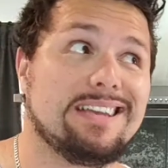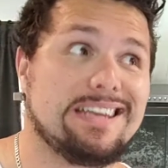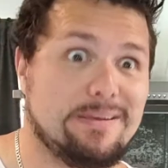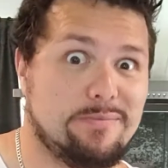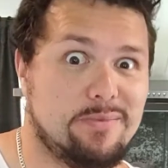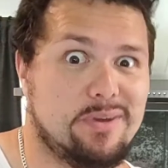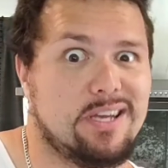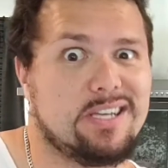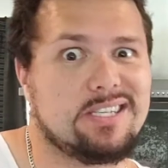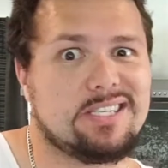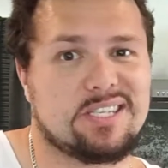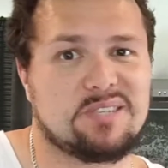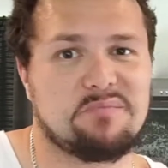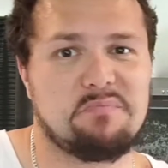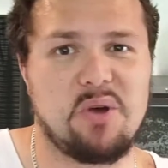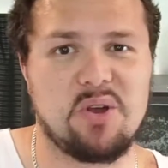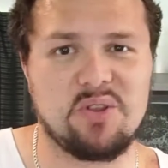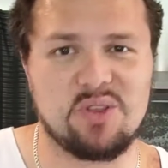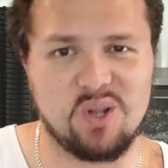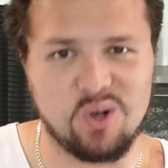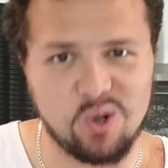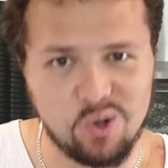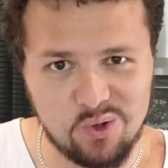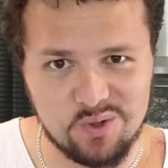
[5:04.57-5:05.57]
Emma had just
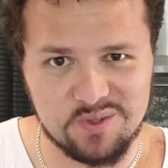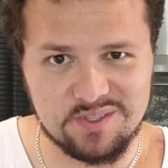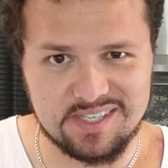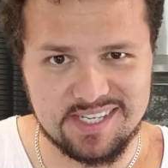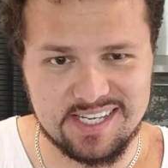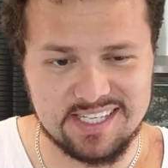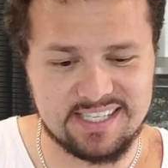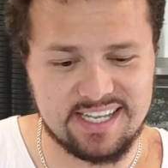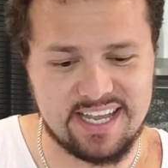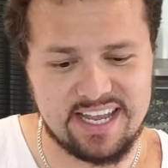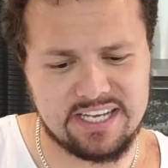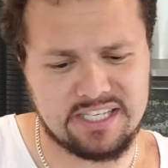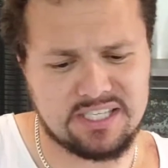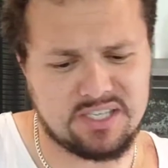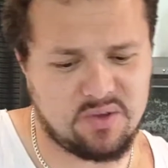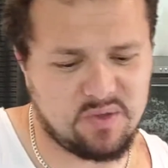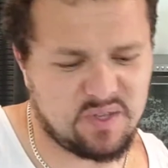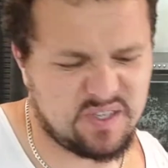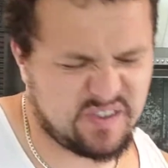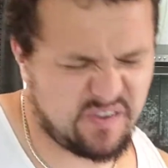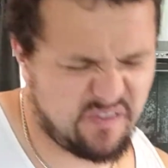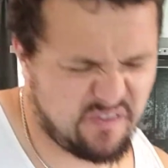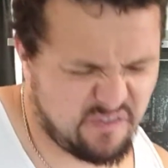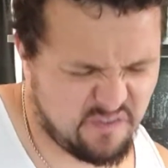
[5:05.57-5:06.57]
mowed the lawns that day, so
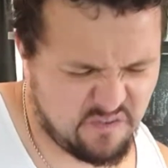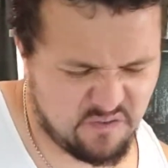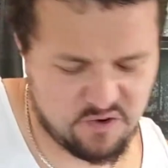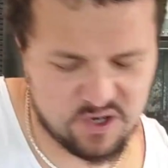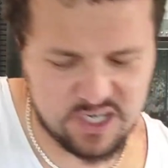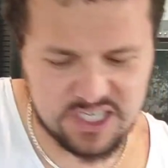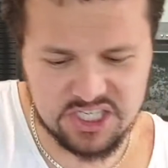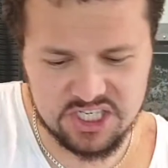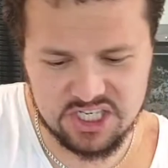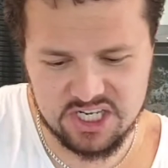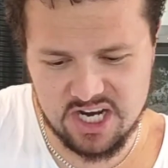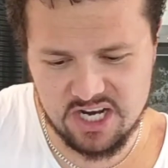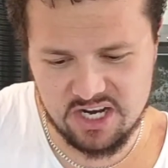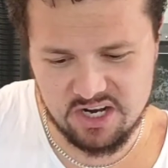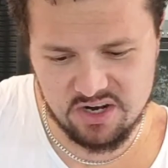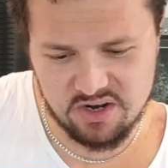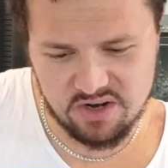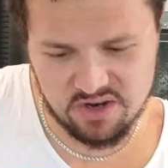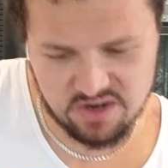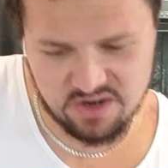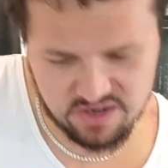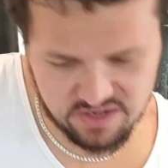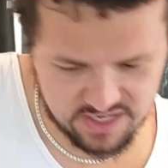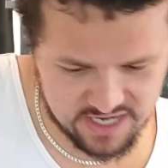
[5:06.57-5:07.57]
there's fresh
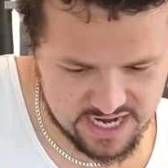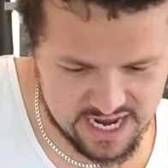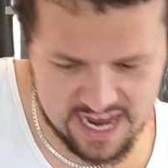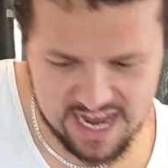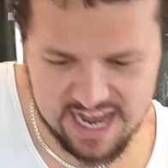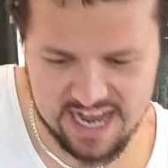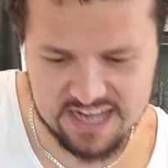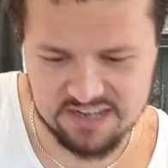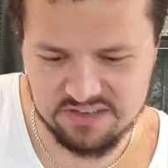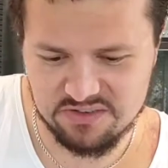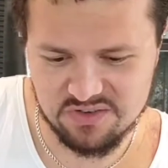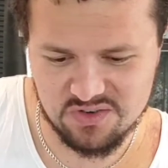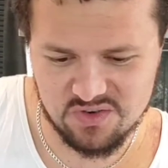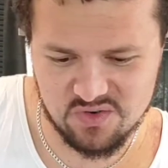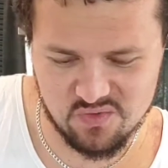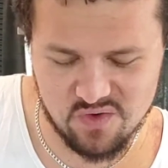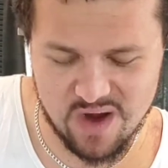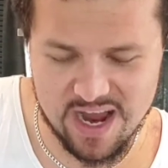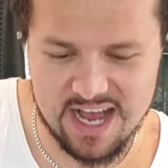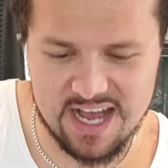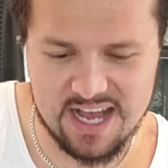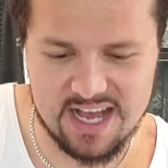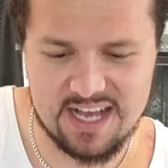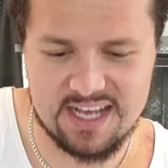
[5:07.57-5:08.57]
cut
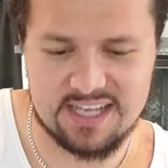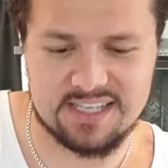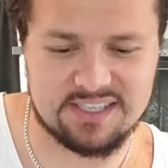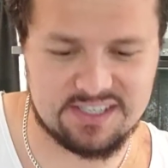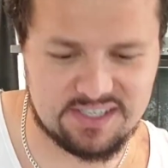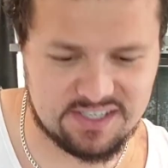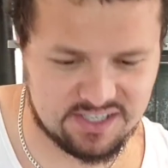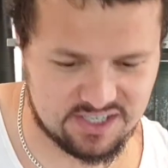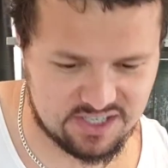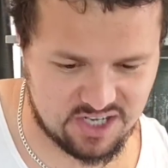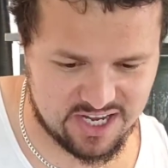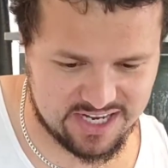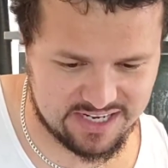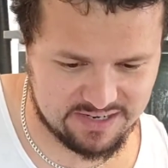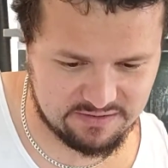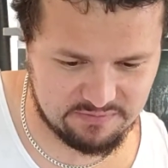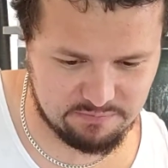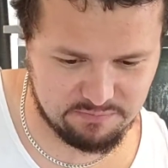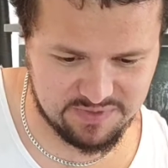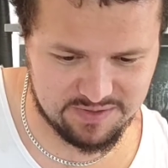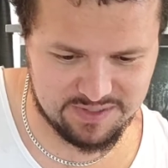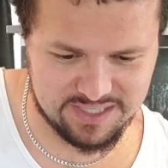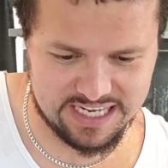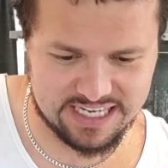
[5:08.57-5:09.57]
grass, like
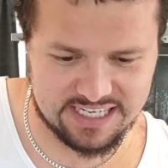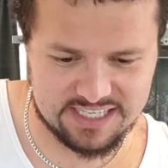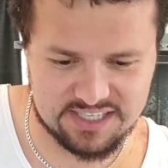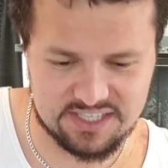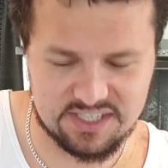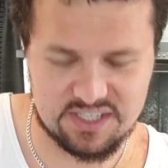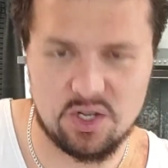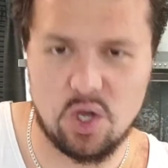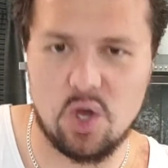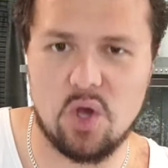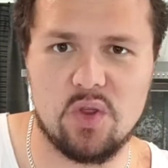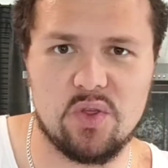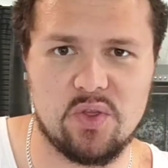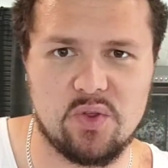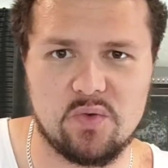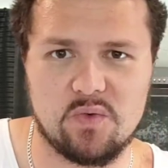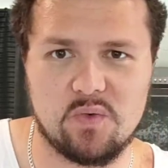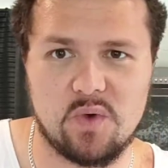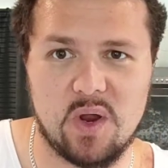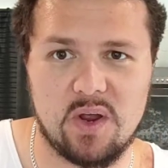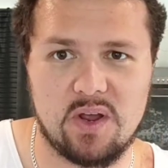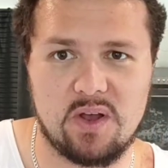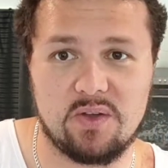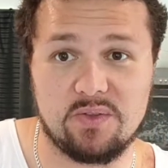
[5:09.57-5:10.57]
dust on
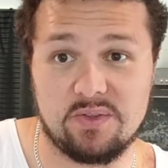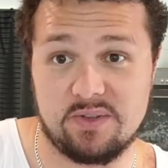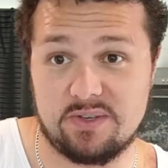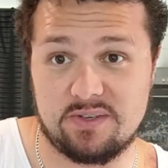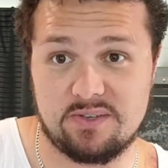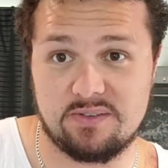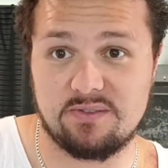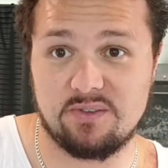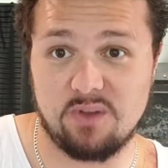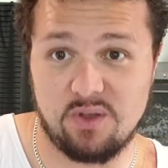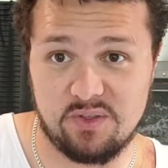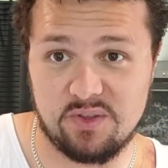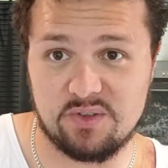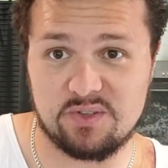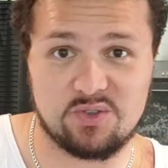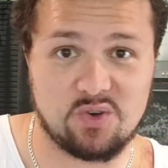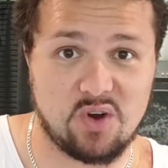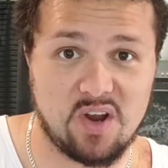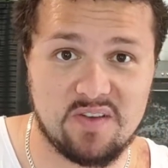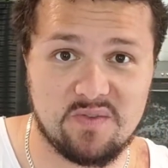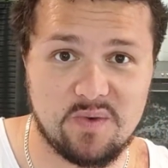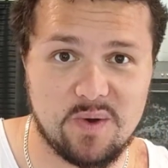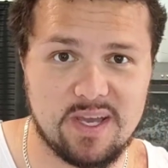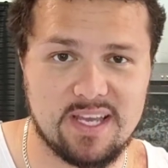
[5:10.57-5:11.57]
the
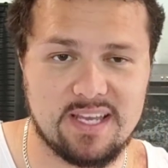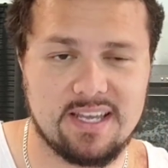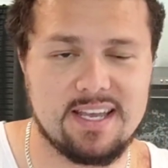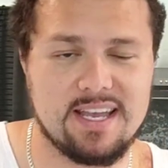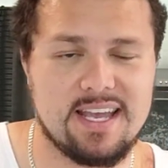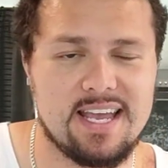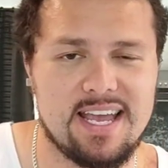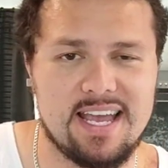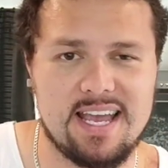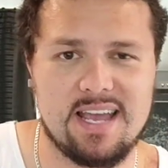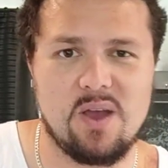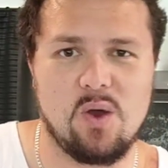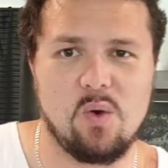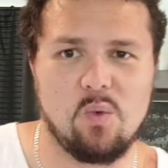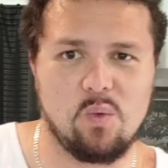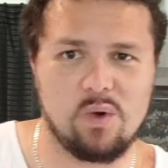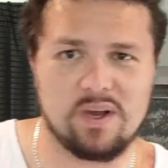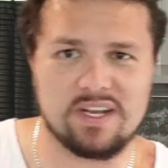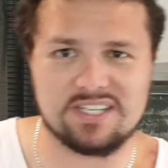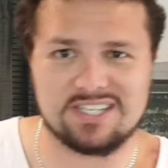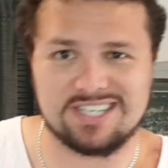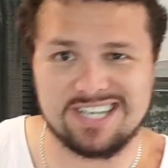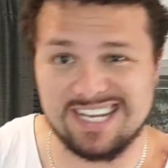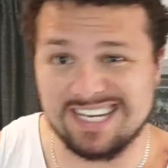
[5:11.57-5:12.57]
driveway,
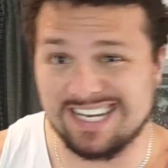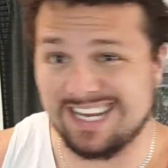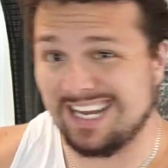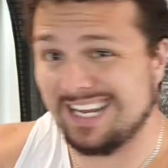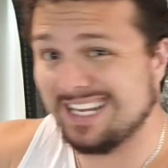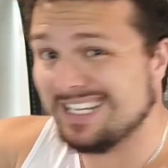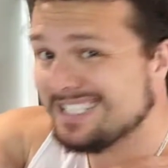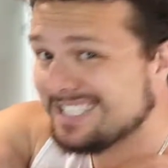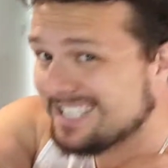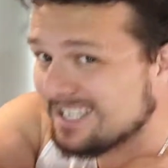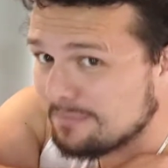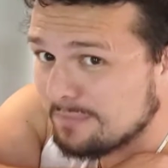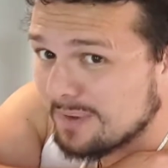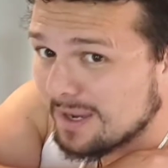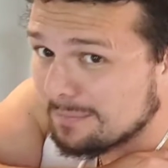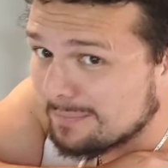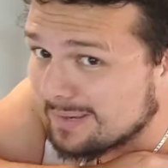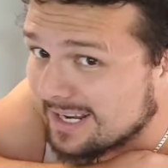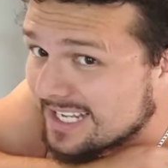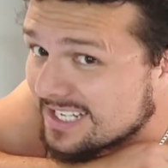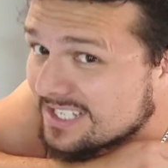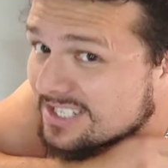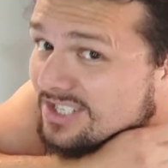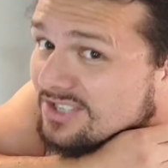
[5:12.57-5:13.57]
which had entered my
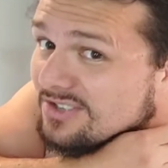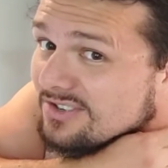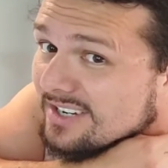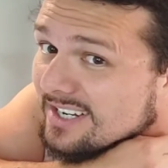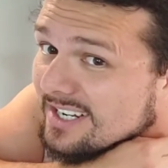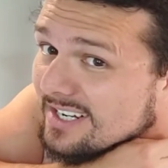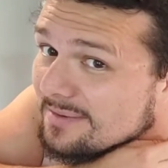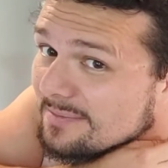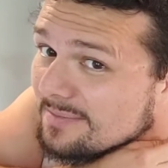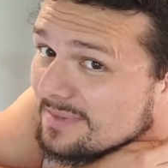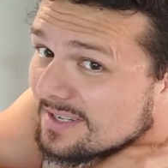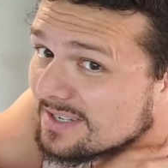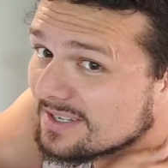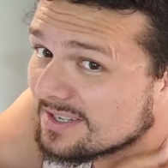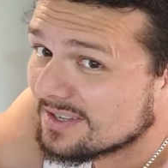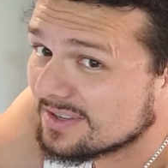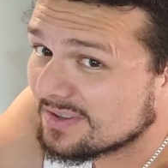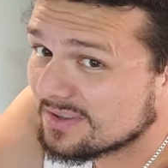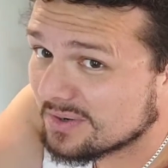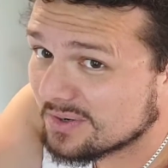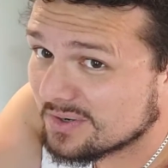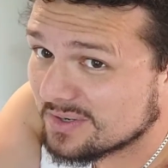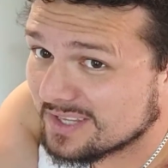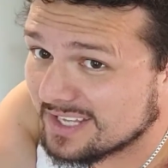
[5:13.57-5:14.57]
bloodstream
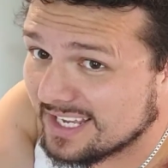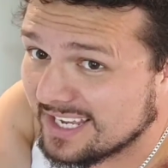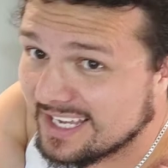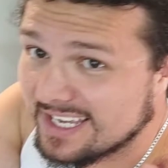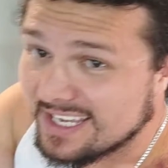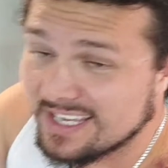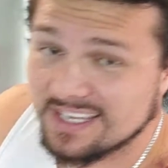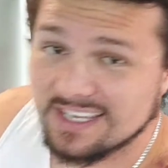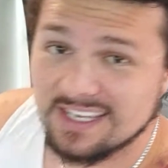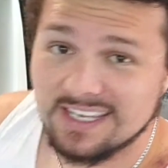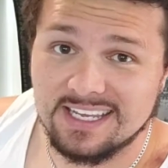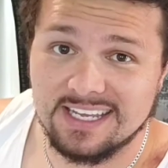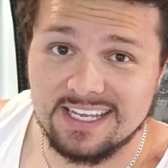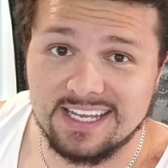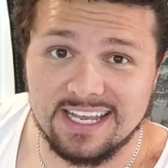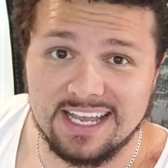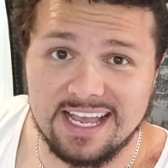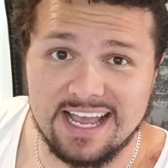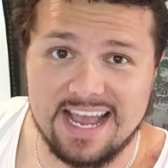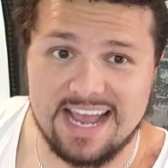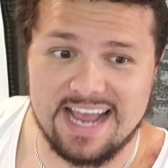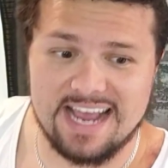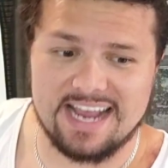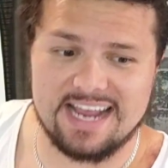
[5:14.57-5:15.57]
through there.
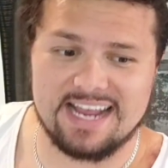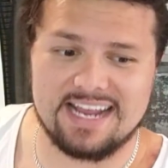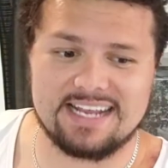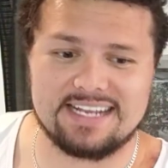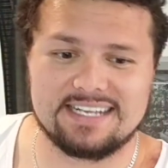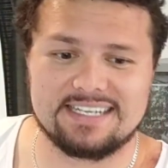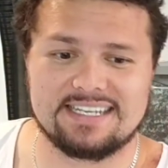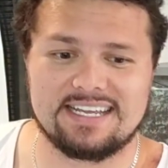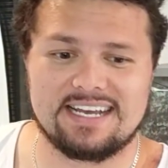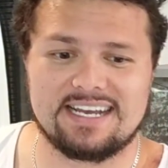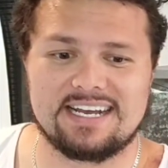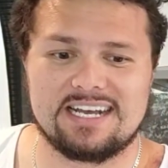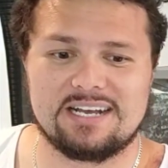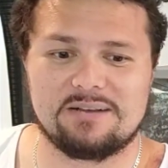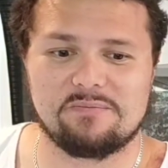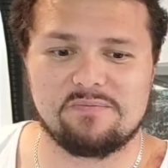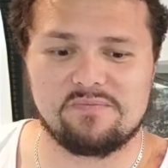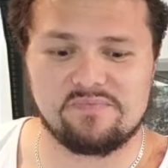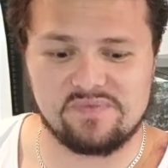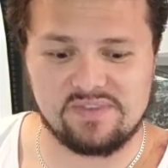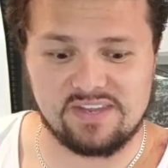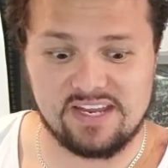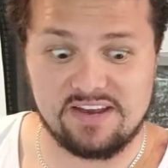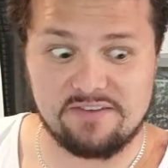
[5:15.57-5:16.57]
And
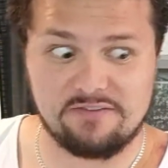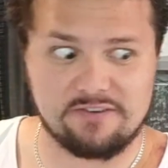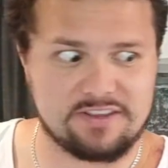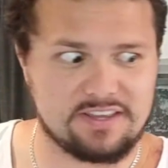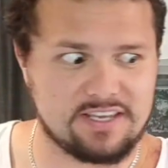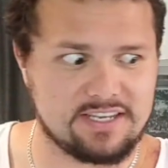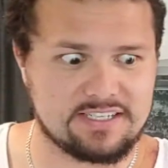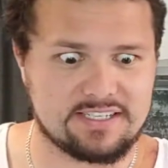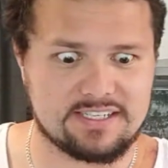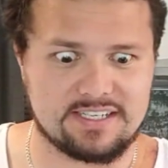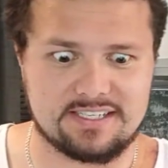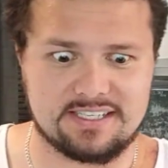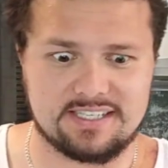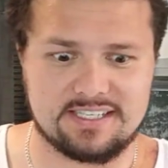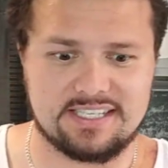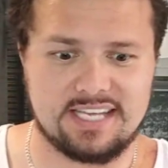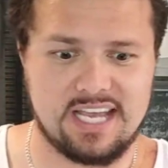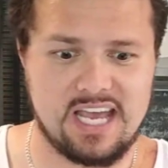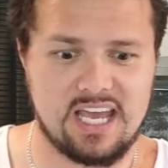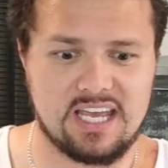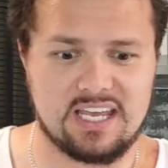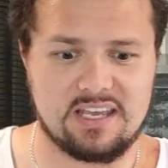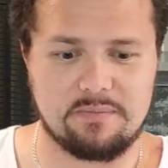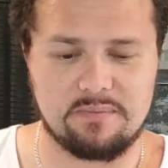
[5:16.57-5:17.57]
everything's just
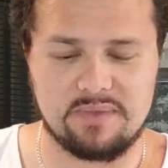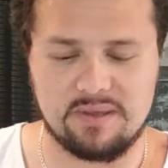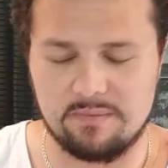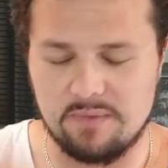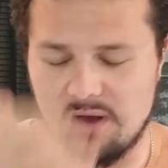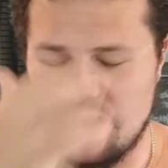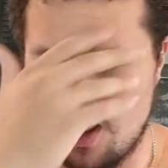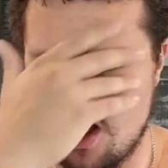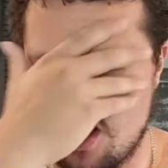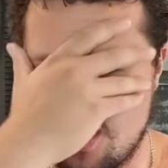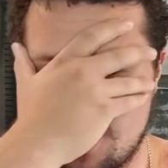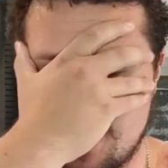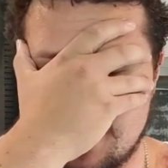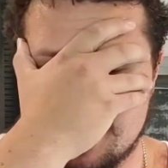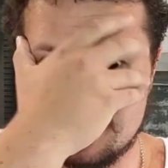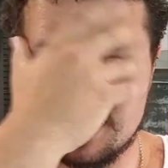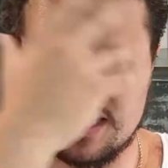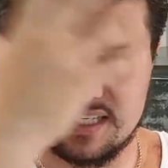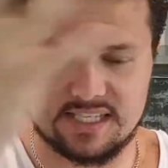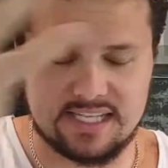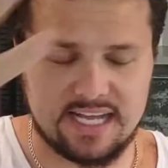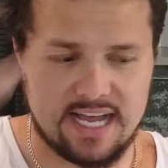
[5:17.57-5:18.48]
attacking me. My eyes are